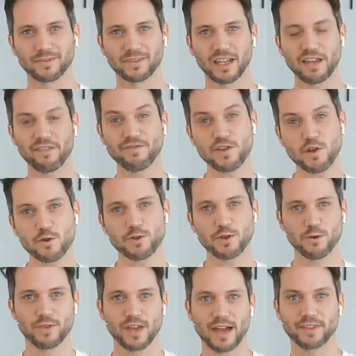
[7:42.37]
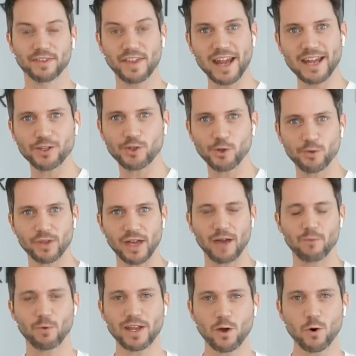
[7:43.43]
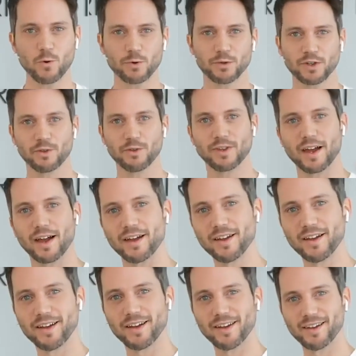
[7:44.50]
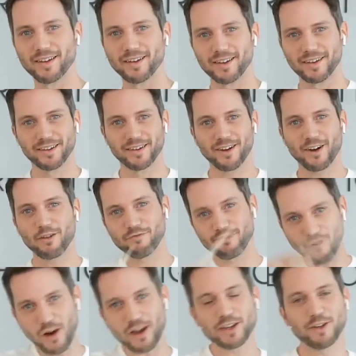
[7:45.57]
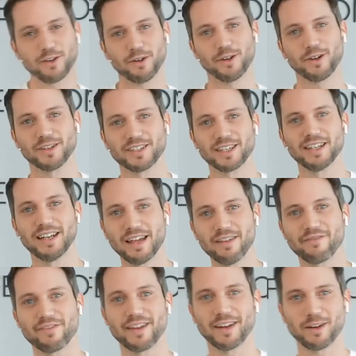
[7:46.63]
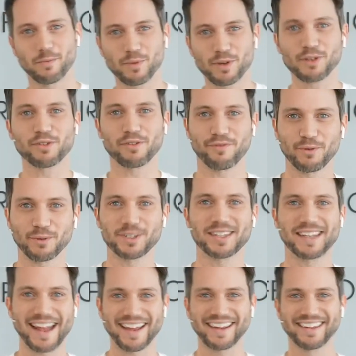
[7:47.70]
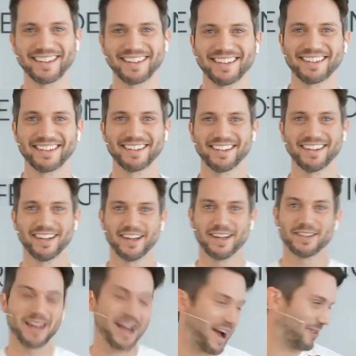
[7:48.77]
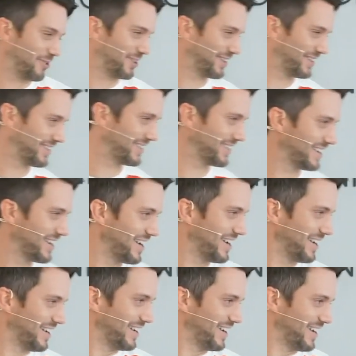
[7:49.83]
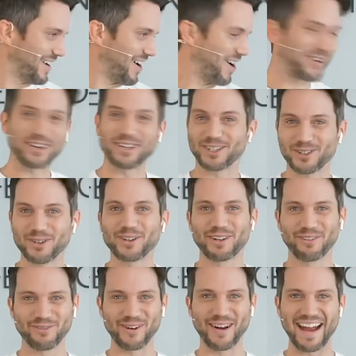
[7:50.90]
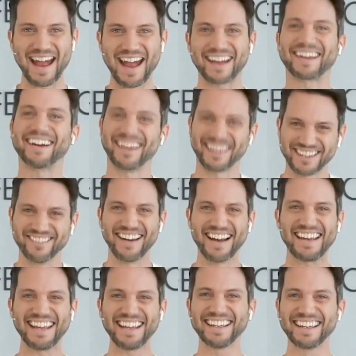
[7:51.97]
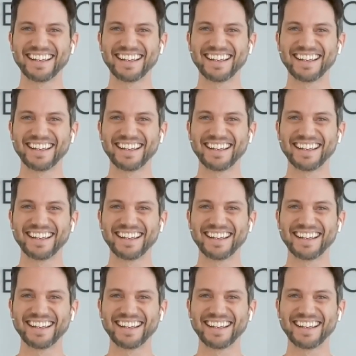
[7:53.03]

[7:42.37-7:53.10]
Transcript: If you do that, they do that, we all do that. I invite you to live in a beautiful state. Now, I'm going to talk you through a haircut. You ready?